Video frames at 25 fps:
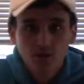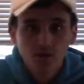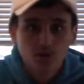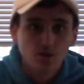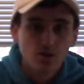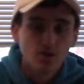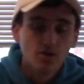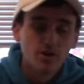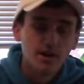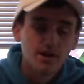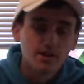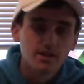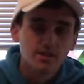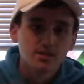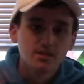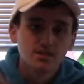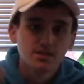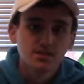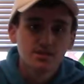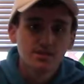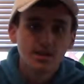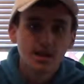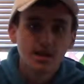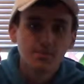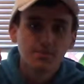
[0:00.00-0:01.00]
Alright,
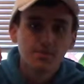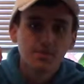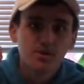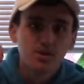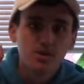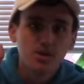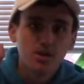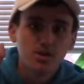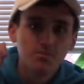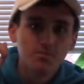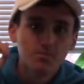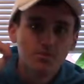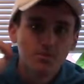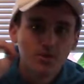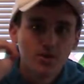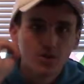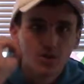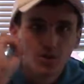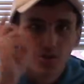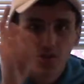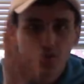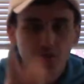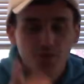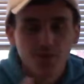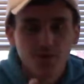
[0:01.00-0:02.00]
step
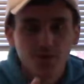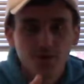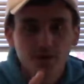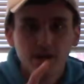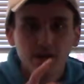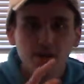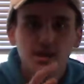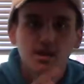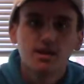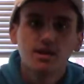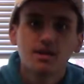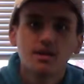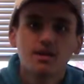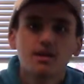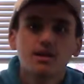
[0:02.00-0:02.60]
number 3.